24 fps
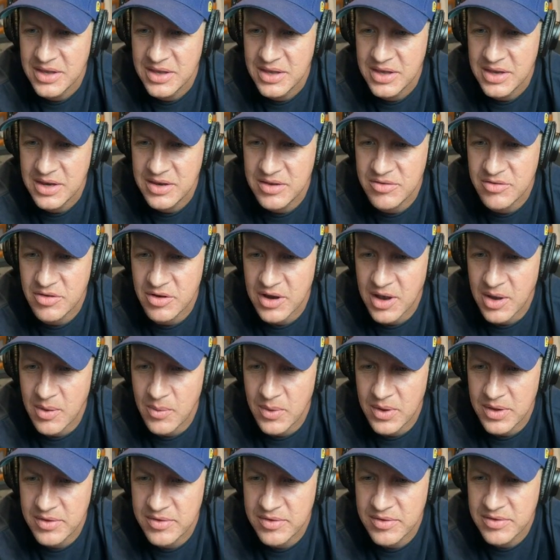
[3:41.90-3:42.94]
and he struck out
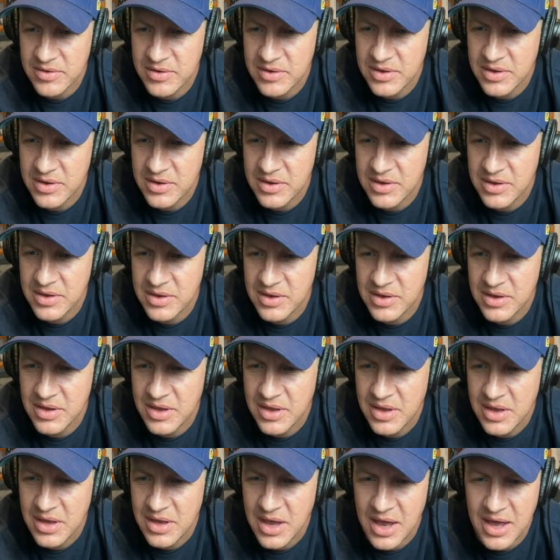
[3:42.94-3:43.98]
once.
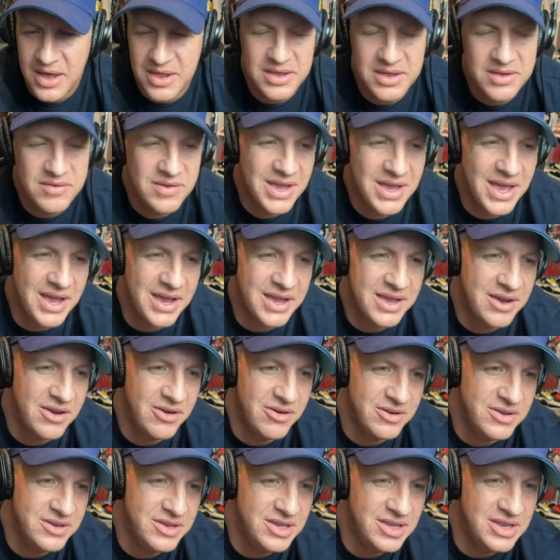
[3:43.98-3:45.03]
They even got
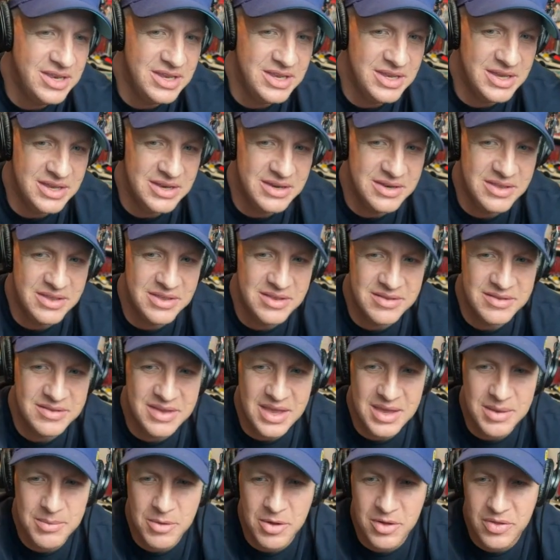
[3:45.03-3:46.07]
Caratini into this
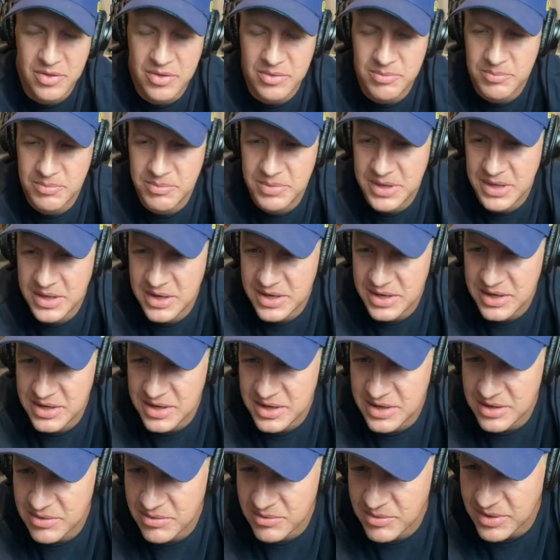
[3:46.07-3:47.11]
game, albeit he
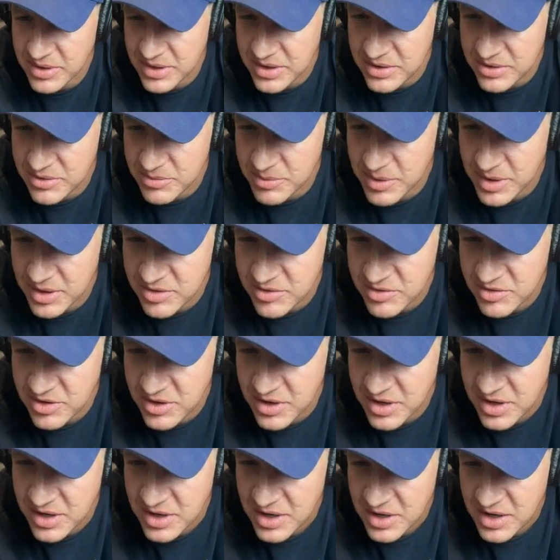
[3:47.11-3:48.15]
didn't really do much.
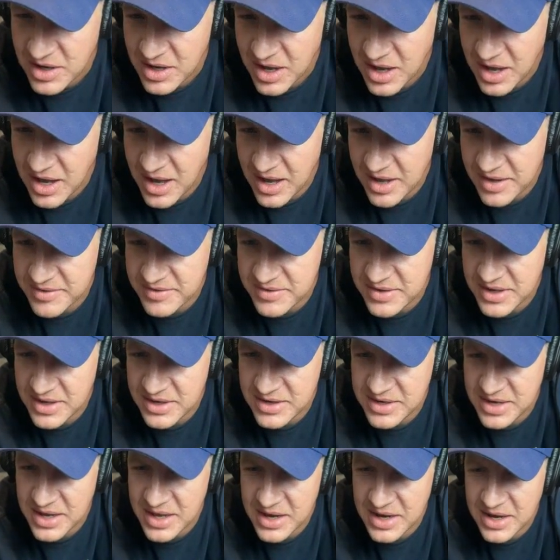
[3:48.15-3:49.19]

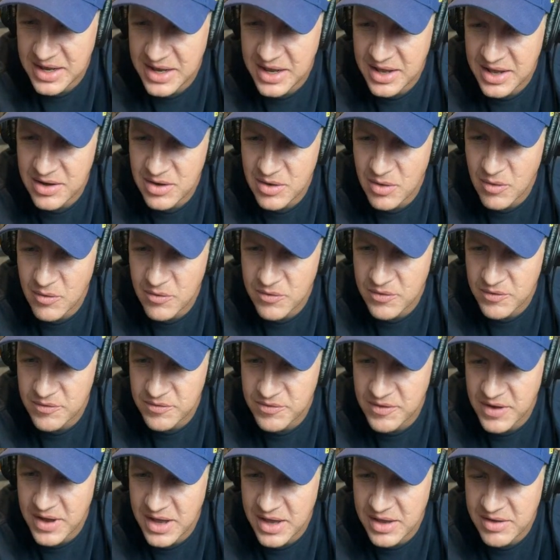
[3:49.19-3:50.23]
Santana had an
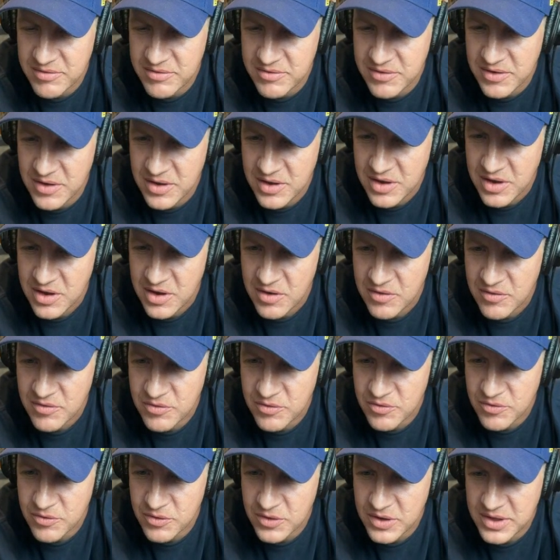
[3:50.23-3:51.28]
0-for-5.
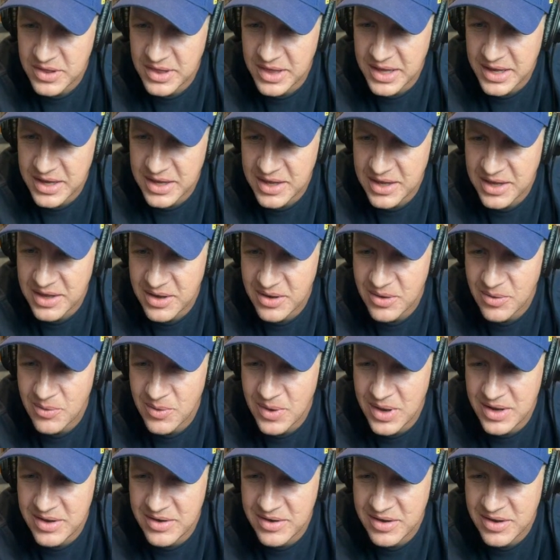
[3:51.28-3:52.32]
Frelick
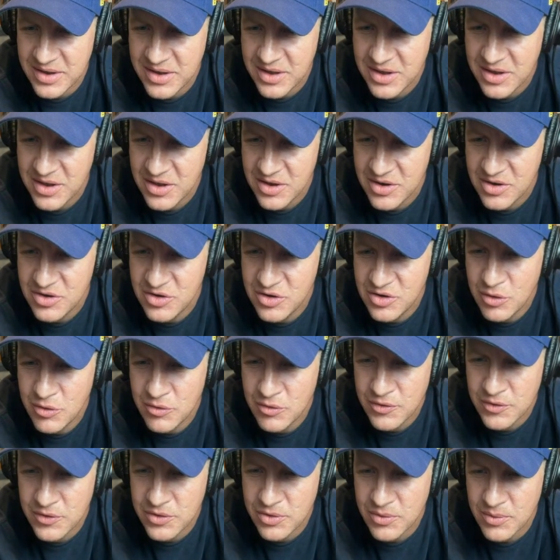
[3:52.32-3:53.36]
went
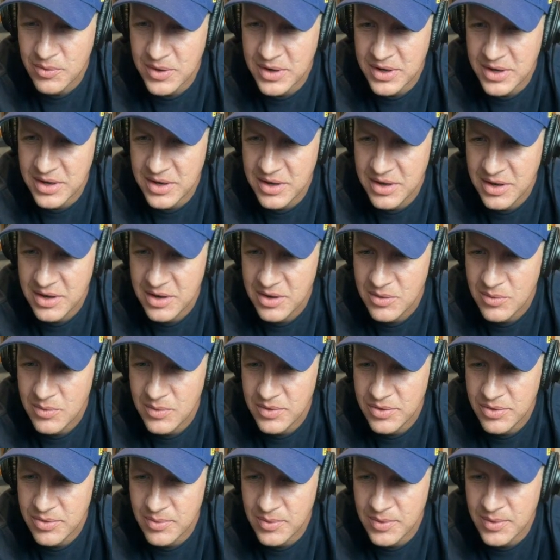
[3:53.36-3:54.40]
2-for-3
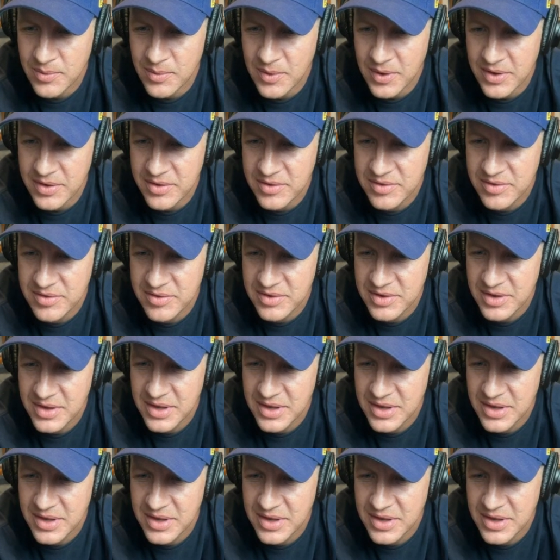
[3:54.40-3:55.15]
with 3 runs,